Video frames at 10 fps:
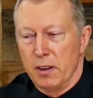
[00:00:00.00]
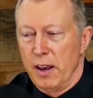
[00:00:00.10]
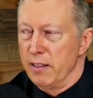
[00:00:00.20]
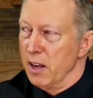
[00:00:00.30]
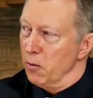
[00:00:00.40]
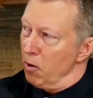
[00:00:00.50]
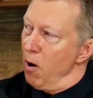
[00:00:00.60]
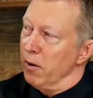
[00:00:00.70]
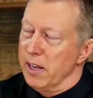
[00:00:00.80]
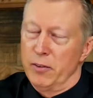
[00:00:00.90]
And they were
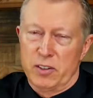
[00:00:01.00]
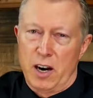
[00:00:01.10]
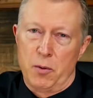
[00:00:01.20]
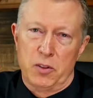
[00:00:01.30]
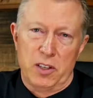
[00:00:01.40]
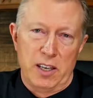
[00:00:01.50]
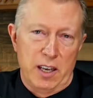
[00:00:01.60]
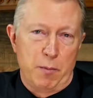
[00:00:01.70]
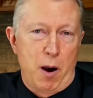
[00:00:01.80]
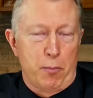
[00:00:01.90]
all gifts that I was seeing
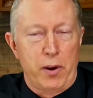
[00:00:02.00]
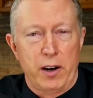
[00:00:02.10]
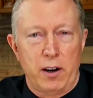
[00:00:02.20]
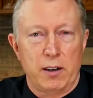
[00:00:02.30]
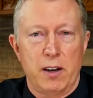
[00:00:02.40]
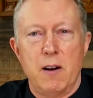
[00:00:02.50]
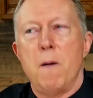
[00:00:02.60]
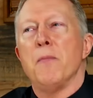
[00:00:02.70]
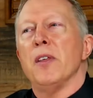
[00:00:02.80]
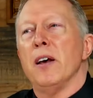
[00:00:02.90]
him operate on.
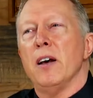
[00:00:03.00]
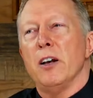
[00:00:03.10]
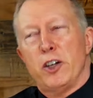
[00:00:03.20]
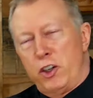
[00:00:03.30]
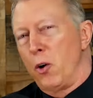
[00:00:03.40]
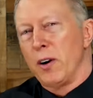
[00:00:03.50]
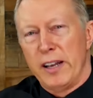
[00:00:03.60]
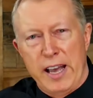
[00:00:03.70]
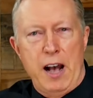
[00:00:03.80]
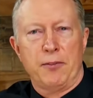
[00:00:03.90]

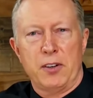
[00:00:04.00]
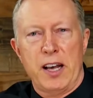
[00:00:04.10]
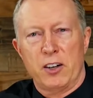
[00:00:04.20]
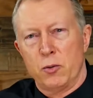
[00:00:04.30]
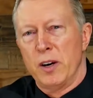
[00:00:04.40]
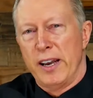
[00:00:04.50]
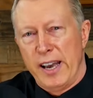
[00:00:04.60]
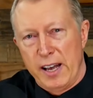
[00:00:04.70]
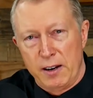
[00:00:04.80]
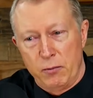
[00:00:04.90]
Shortly after that is when I
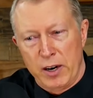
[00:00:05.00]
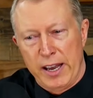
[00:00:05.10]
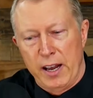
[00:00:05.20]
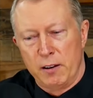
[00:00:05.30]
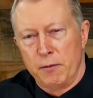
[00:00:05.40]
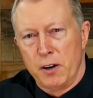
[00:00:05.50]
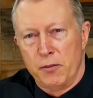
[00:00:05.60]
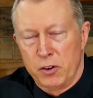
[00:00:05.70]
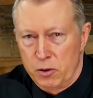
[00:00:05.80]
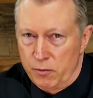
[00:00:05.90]
had the very
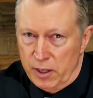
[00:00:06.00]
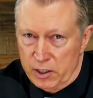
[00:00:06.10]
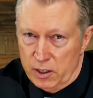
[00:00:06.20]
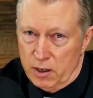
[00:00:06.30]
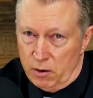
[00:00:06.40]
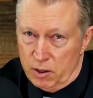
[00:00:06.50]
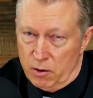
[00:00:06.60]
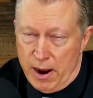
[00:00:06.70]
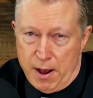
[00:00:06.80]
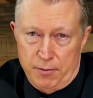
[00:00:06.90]
first revelation called the
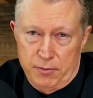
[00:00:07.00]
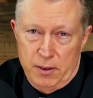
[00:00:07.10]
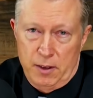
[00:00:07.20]
graph.